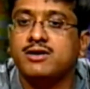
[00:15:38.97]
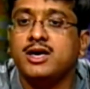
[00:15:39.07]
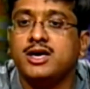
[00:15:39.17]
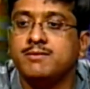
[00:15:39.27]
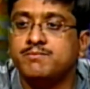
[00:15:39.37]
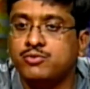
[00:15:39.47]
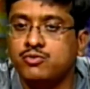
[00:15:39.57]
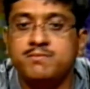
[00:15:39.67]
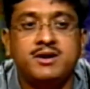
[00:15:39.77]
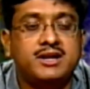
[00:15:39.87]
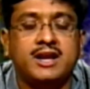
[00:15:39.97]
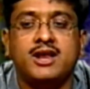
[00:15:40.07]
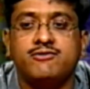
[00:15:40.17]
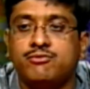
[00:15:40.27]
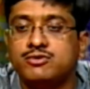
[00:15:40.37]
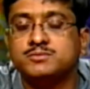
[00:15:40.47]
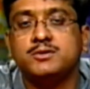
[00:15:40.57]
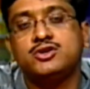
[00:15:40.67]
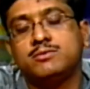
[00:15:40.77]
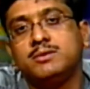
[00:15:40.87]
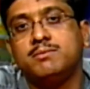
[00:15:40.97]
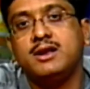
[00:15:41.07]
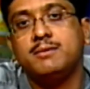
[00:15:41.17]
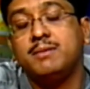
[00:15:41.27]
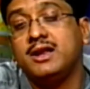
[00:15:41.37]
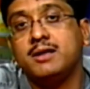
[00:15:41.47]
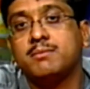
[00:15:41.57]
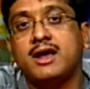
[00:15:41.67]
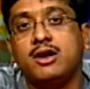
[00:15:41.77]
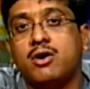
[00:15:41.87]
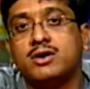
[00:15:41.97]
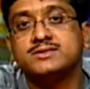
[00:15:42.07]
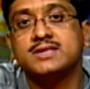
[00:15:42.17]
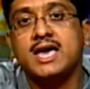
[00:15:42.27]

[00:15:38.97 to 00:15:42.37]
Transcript: improvement and enforcement of the building bylaws,